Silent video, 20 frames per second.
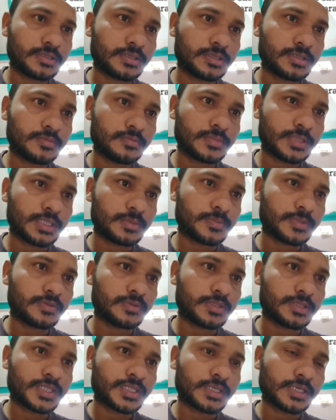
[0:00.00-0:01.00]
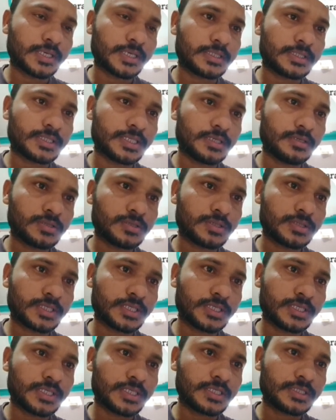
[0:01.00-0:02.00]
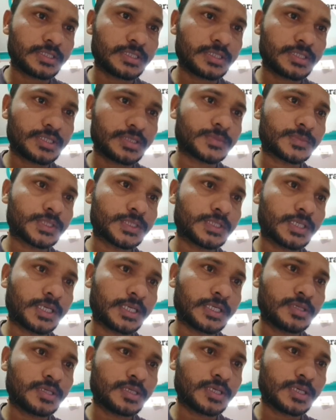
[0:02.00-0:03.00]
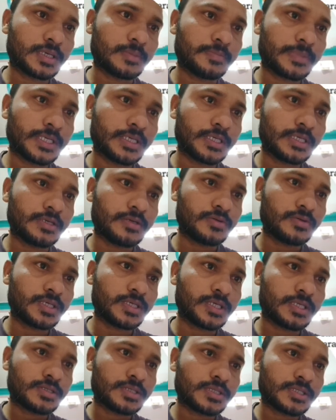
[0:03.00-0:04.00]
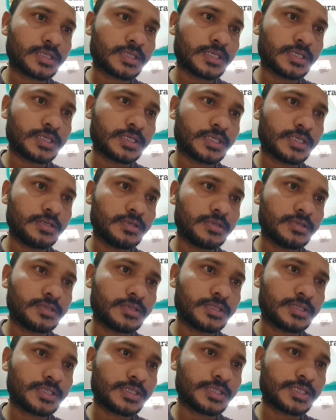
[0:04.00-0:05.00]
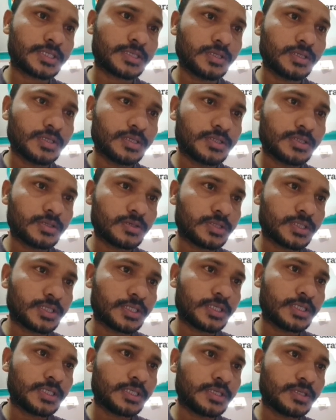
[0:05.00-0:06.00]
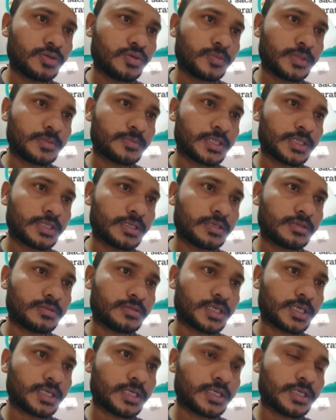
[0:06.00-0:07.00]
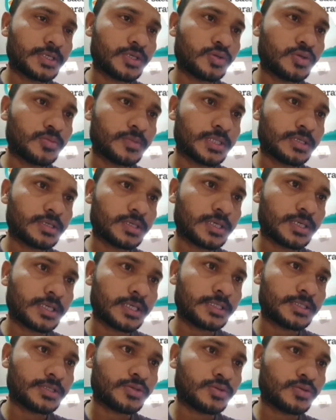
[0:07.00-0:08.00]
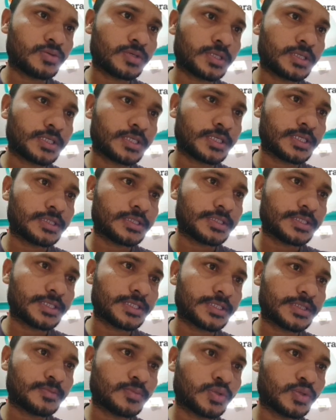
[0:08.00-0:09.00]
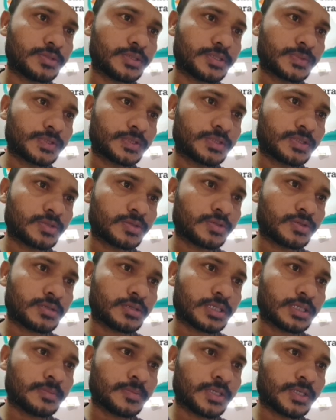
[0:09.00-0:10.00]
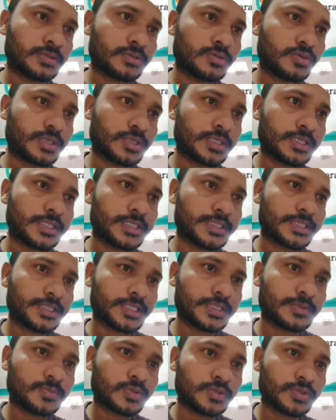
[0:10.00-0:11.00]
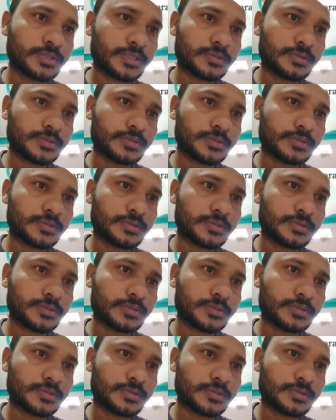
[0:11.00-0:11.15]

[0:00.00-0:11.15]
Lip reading: made up of axial skeletal system and appendicular skeletal system. So generally in human body, the adult human has 206 bones. So among 206 bones,